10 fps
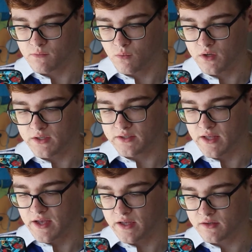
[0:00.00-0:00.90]
What is
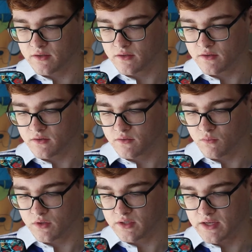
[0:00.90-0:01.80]
that?
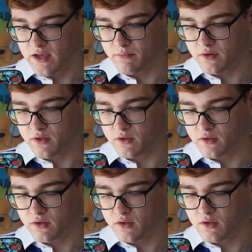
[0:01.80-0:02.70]
What is happening?
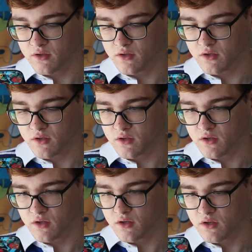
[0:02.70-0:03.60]

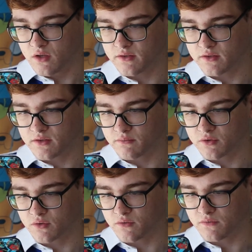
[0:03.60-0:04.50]
It's some
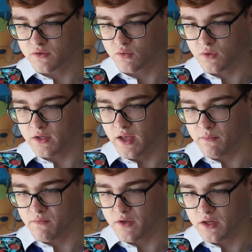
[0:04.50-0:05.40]
sort of Squid
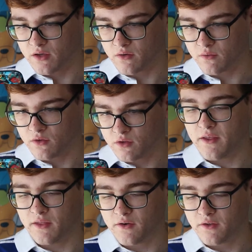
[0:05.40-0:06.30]
Game video.
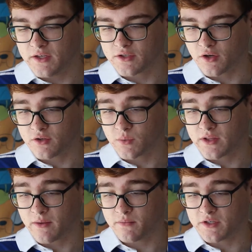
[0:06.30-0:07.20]
It literally starts with
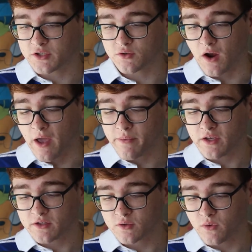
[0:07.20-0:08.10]
them
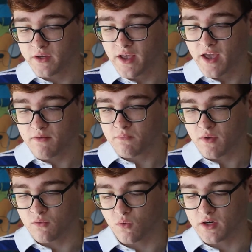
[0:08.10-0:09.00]
describing Squid Game
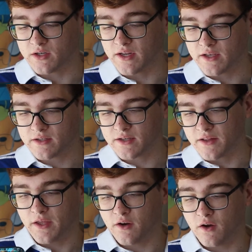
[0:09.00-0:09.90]
and what it is.
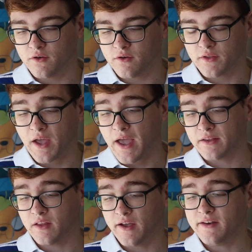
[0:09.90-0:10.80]
Then under the
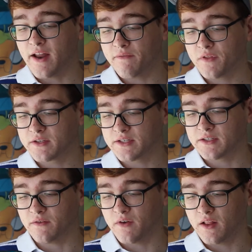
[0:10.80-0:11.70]
headline, Netflix
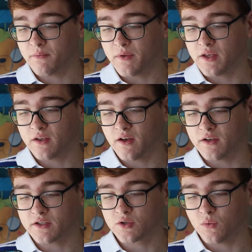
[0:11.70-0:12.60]
is developing
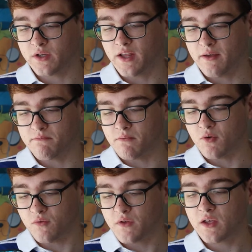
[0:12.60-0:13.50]
a Squid Game
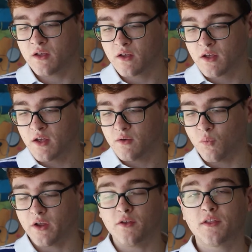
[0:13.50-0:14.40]
movie,
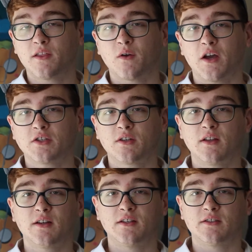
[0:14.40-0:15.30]
where you think they're
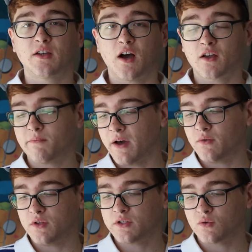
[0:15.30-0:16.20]
actually going to talk
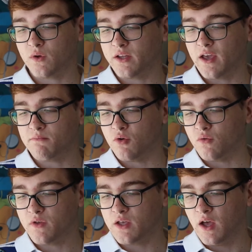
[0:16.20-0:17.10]
about the Squid Game
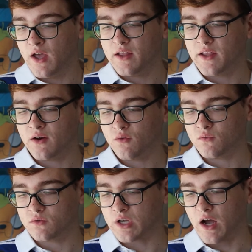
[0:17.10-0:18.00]
movie. They
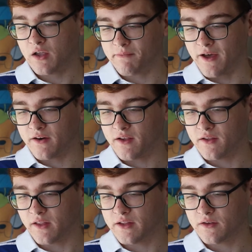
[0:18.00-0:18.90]
don't talk about it.
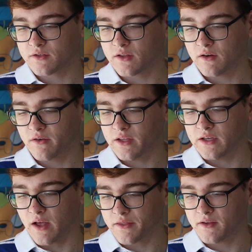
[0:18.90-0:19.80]
Like, there's literally
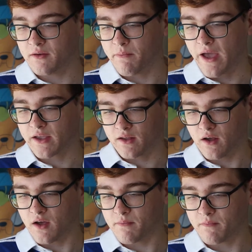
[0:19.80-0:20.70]
nothing to back it
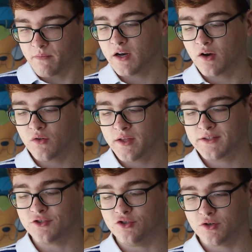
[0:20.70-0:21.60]
up. And I know
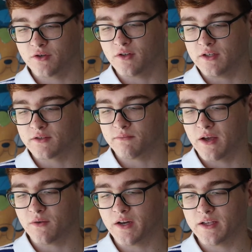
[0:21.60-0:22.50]
that's journalism
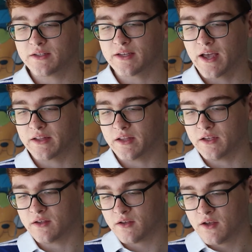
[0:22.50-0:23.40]
nowadays,
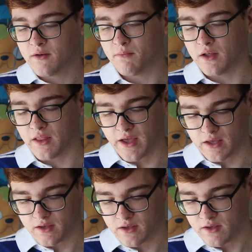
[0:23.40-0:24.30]
sadly. But
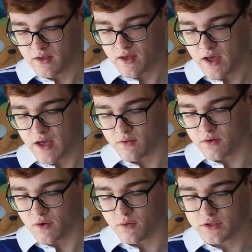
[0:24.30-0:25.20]
like, I don't know.